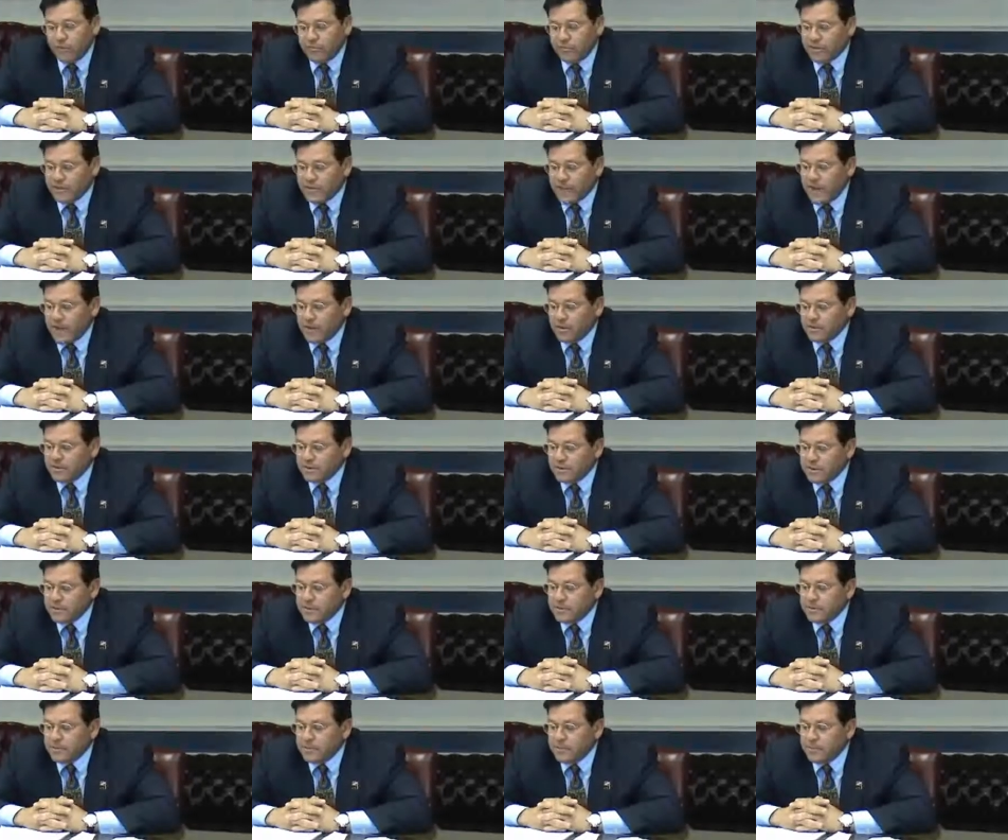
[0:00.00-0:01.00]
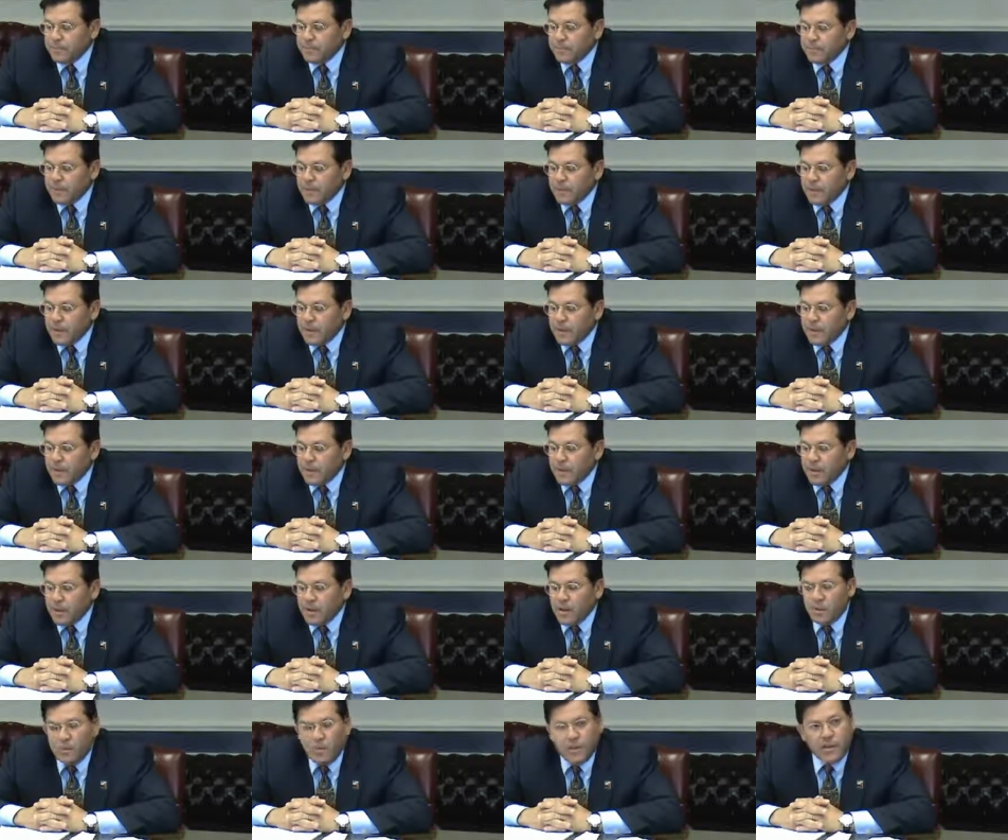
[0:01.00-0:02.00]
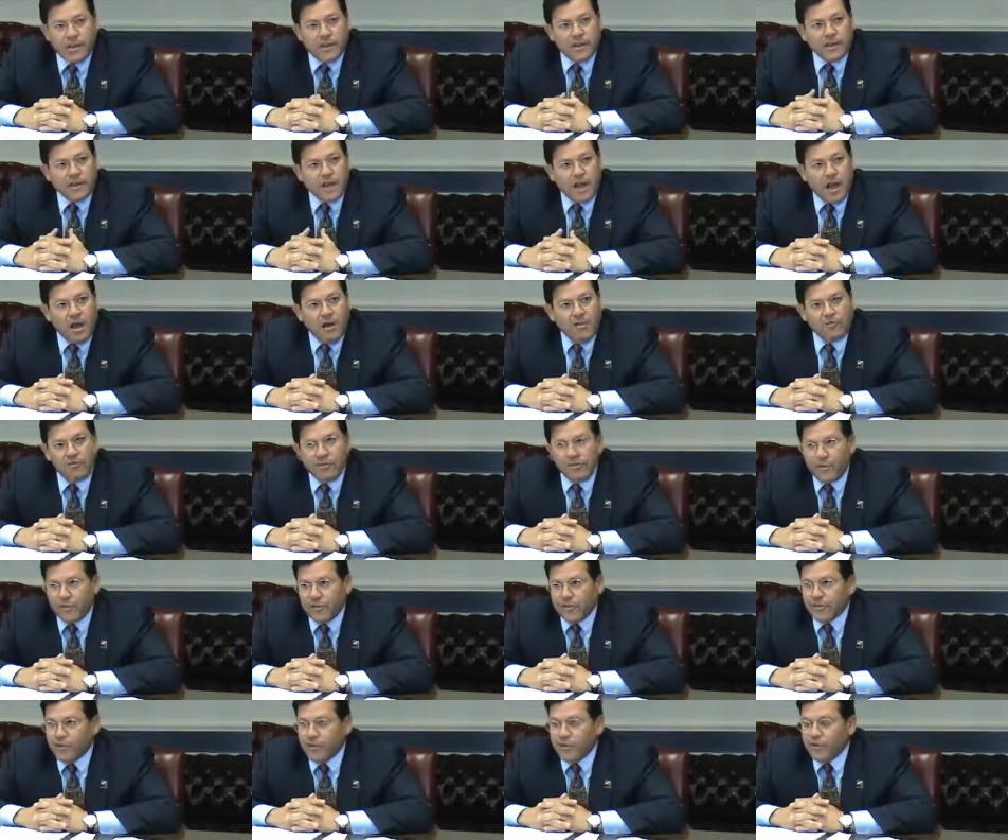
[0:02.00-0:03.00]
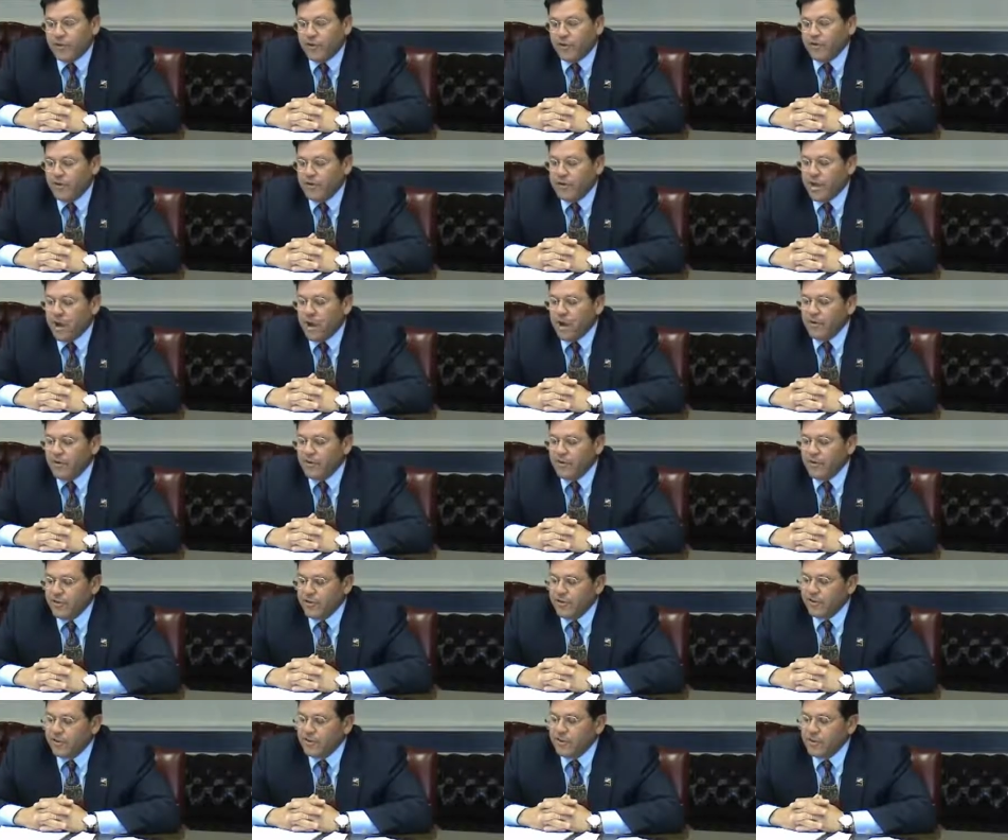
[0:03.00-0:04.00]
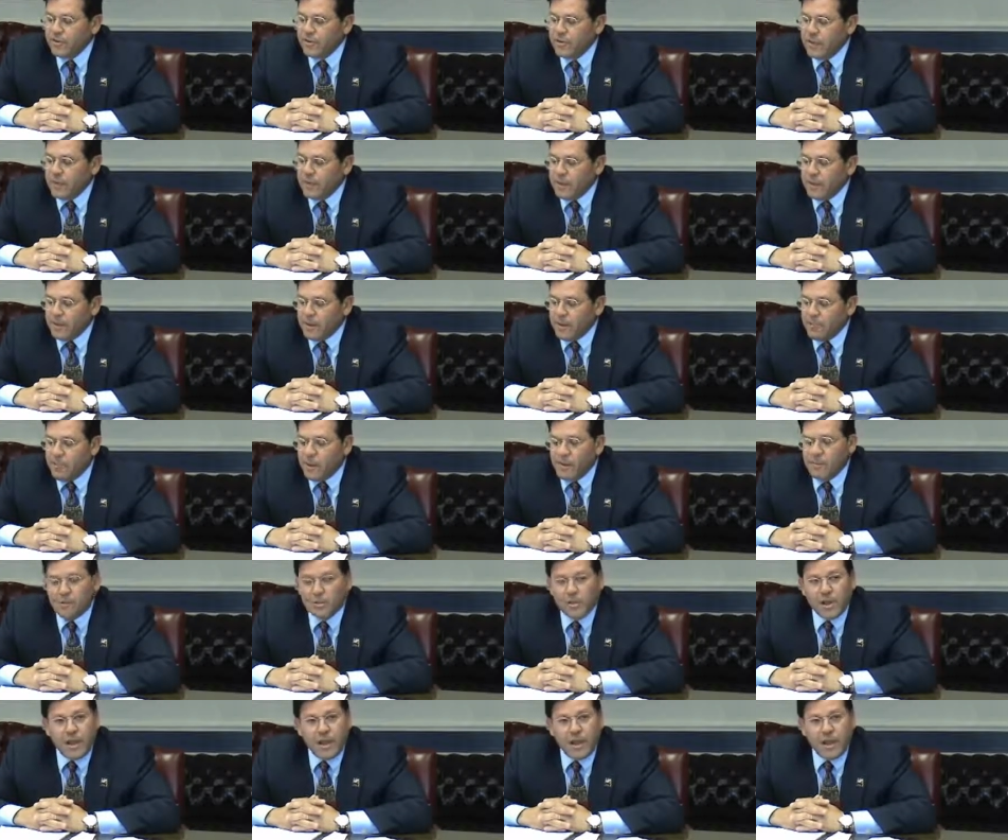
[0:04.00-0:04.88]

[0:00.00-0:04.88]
of the towns we needed confidence. I felt the confidence that people